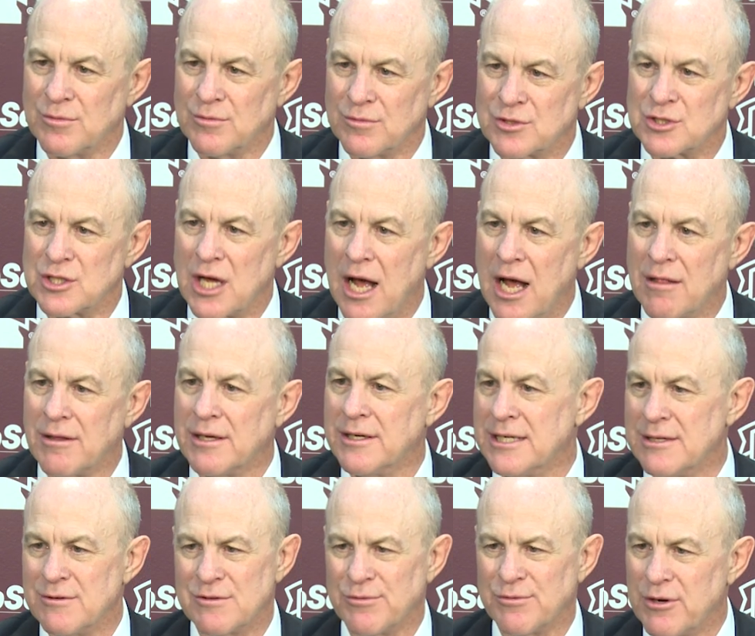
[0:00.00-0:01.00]
solid. And
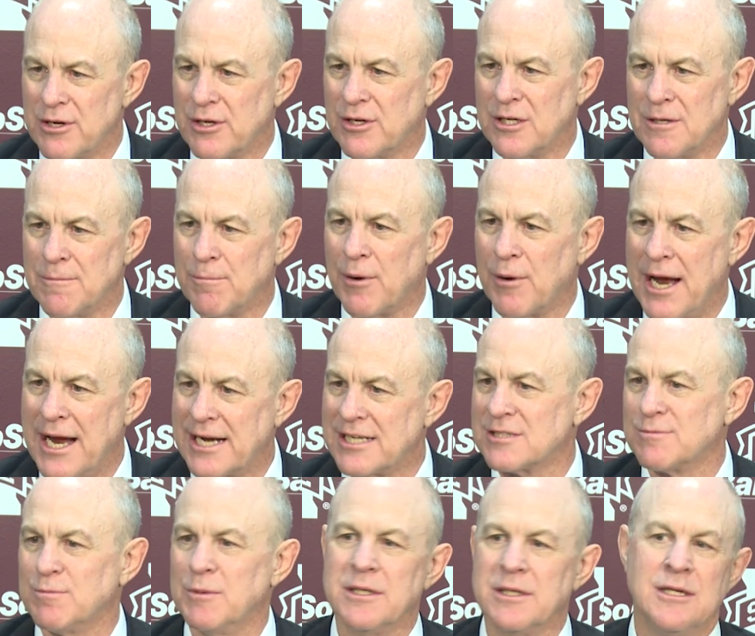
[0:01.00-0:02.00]
he was very good in
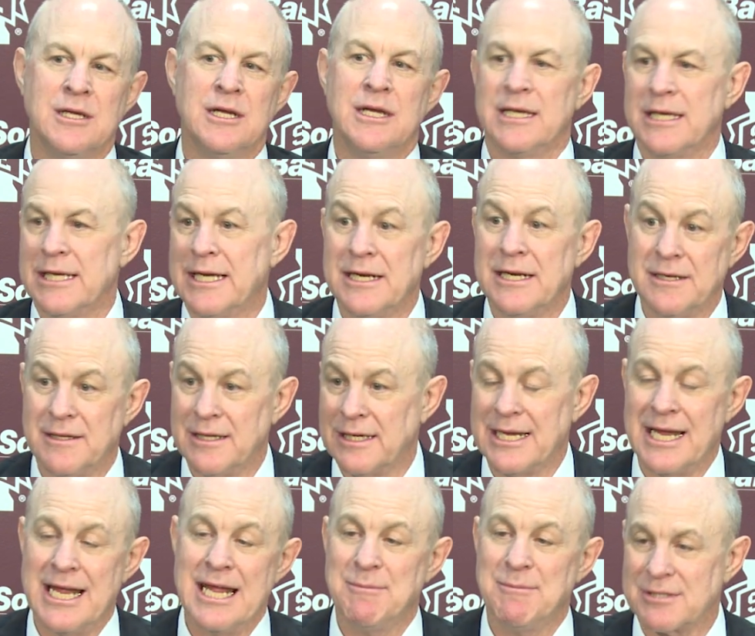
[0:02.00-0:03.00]
practice. But get into the
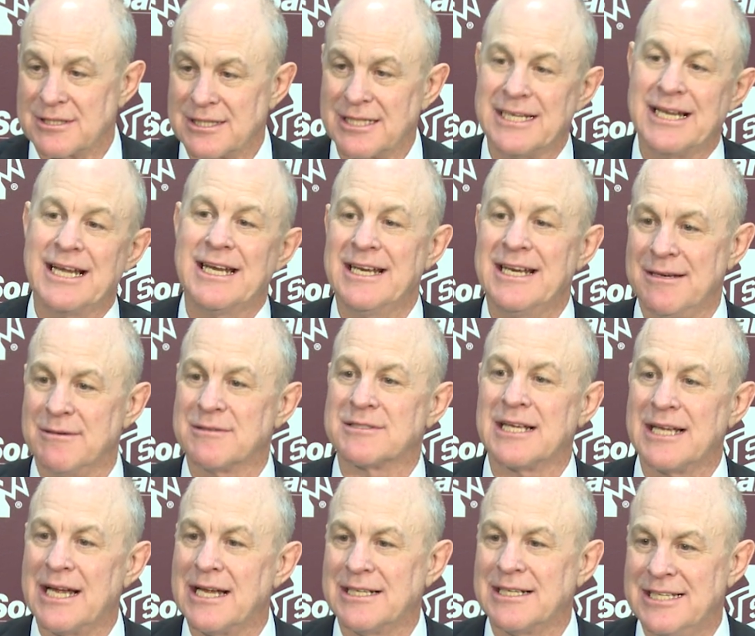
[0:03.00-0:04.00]
game, it's like
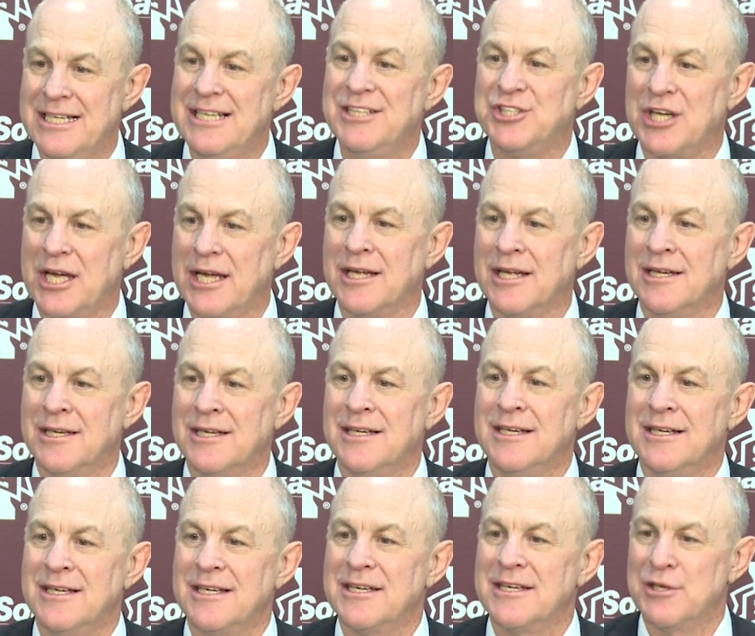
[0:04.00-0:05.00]
DJ.
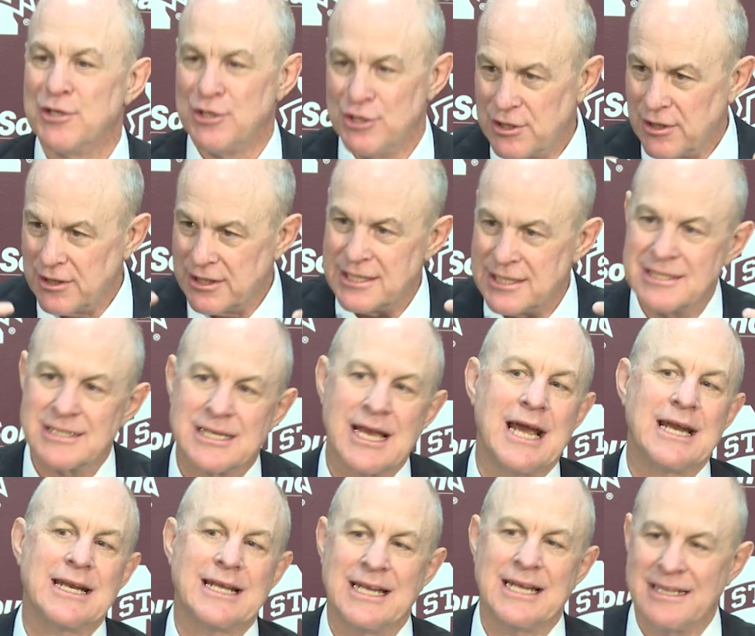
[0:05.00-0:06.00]
He's
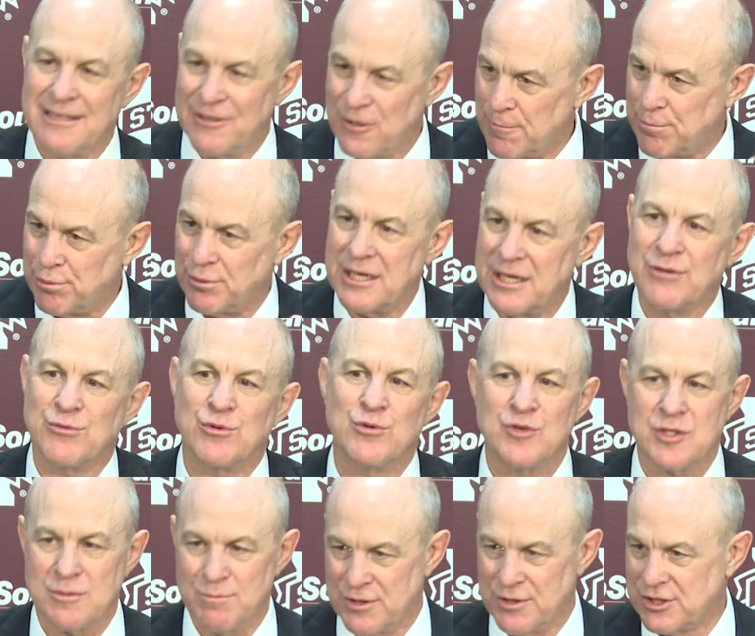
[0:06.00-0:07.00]
got to get in there and play through
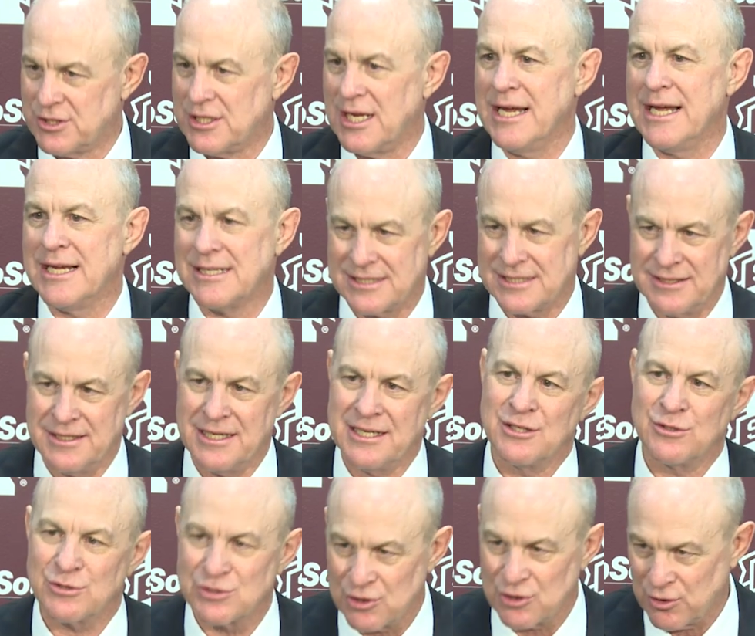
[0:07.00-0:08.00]
some mistakes, and then
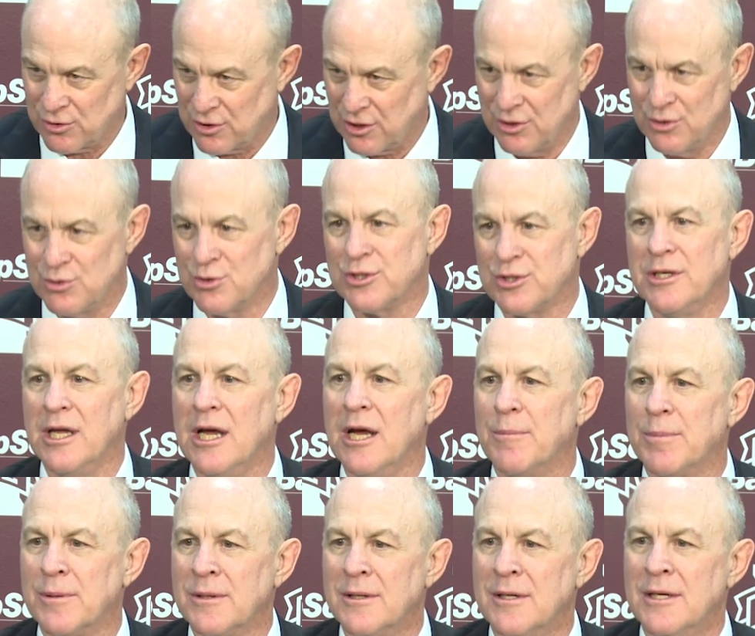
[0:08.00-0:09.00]
he'll start to loosen
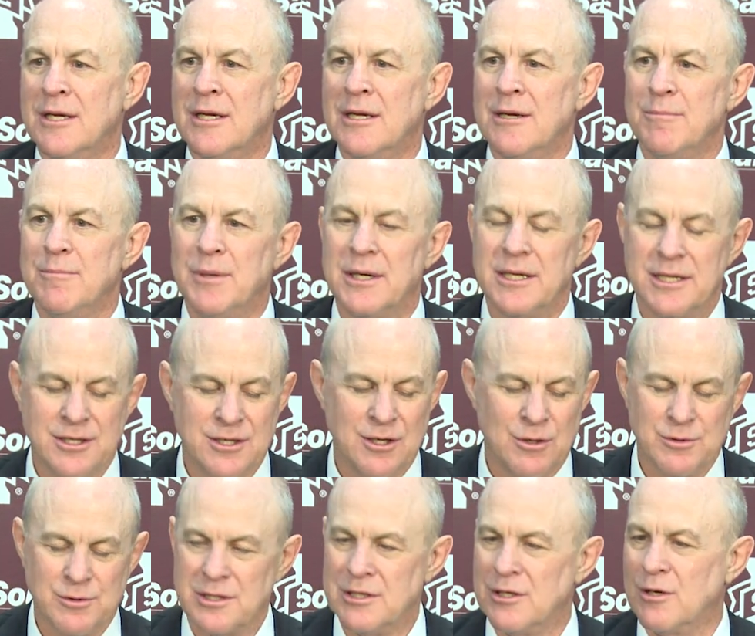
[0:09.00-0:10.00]
up. But,
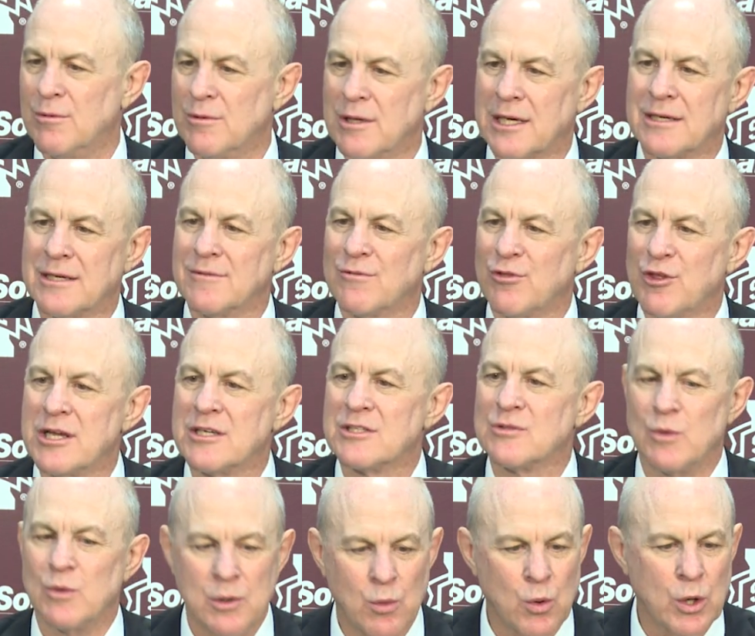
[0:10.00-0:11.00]
like things
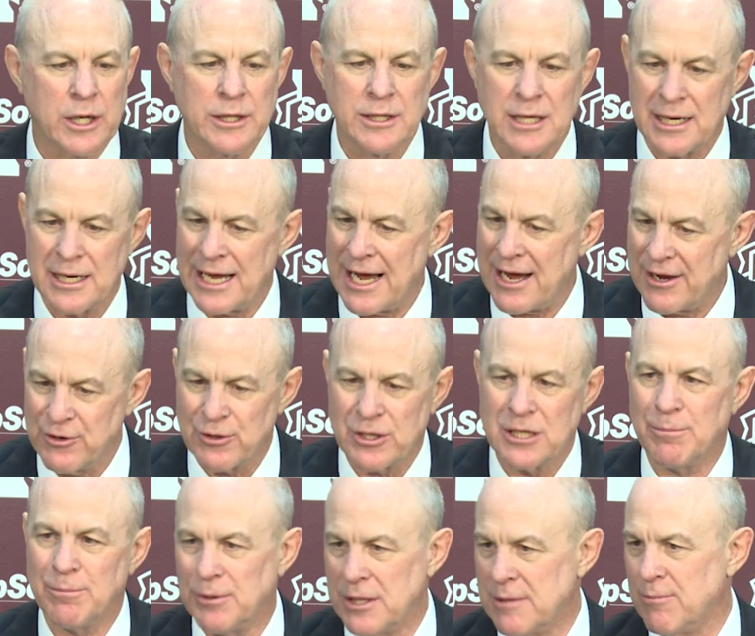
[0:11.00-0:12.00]
that we're working on, how you're
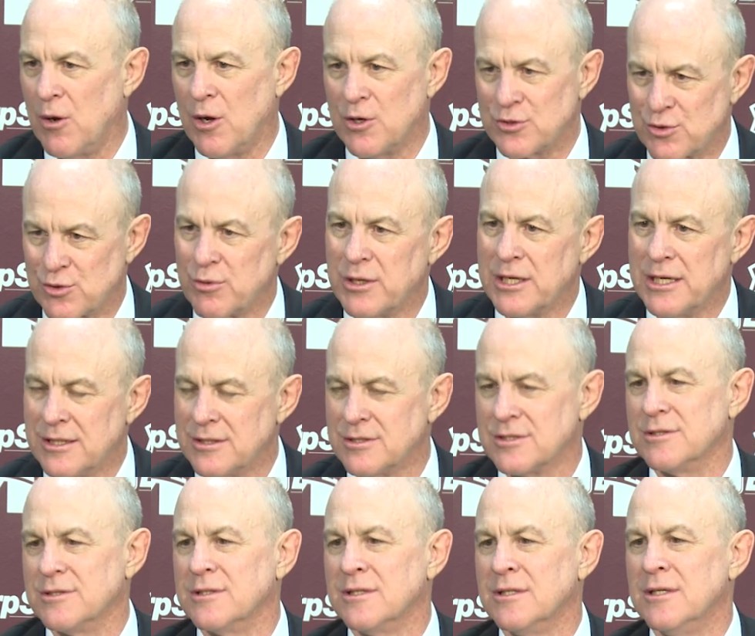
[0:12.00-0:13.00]
going to play ball
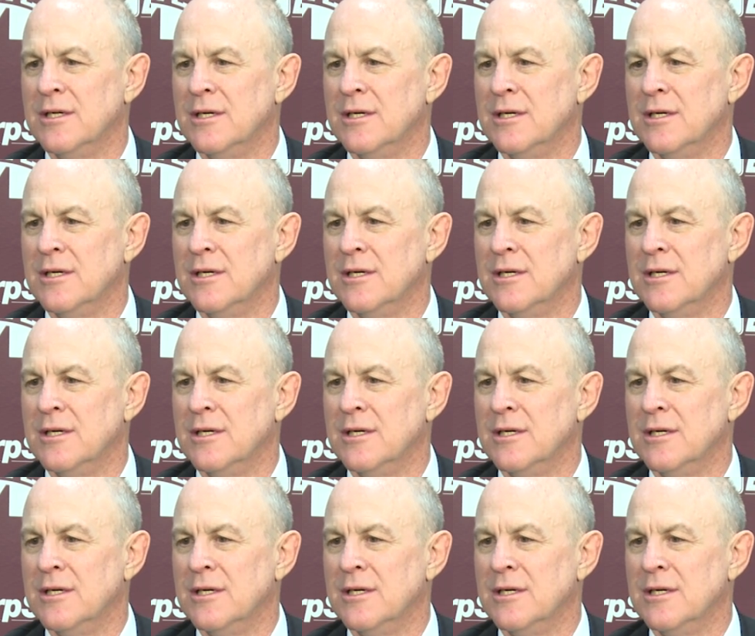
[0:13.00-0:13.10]
screens and,